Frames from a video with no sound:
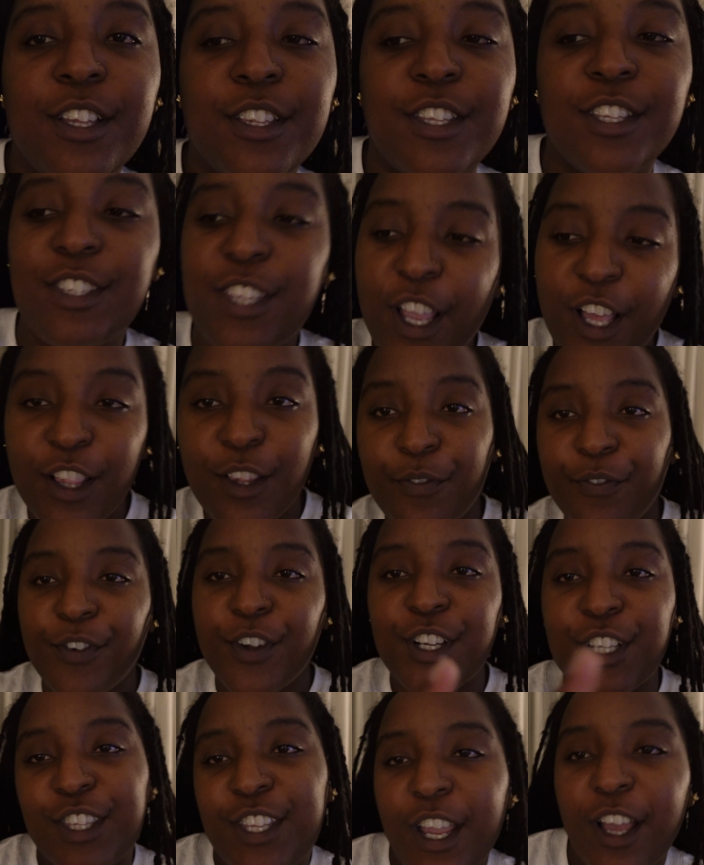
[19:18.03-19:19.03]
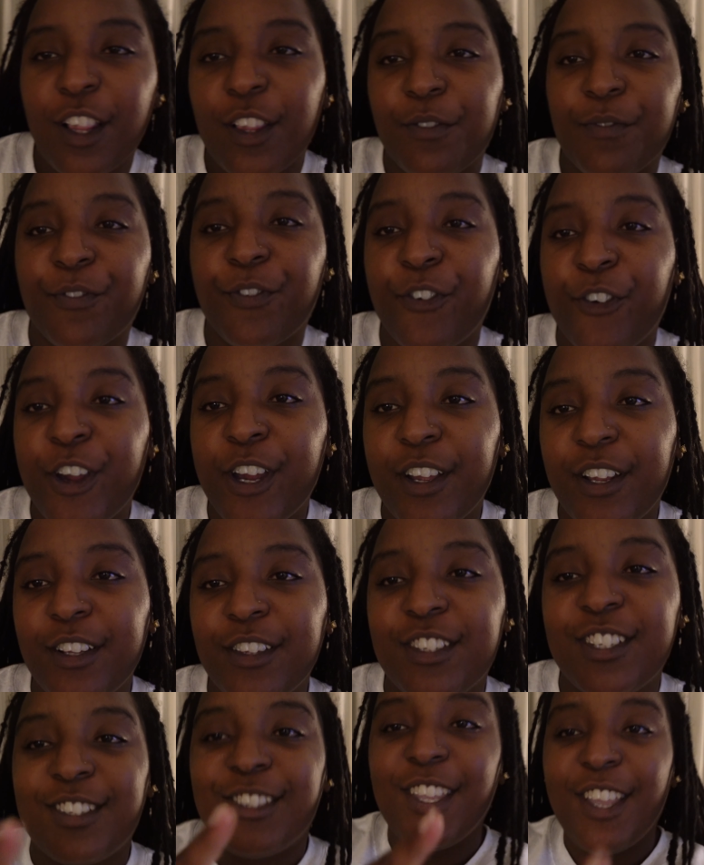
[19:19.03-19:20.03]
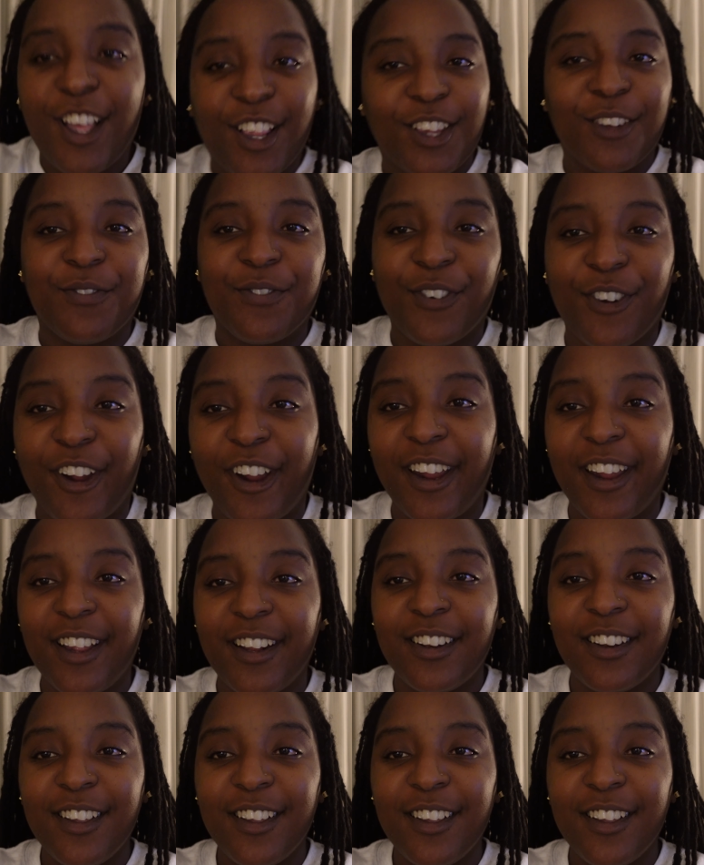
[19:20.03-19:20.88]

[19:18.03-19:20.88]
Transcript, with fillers: to tell a friend to tell a friend to tell a friend.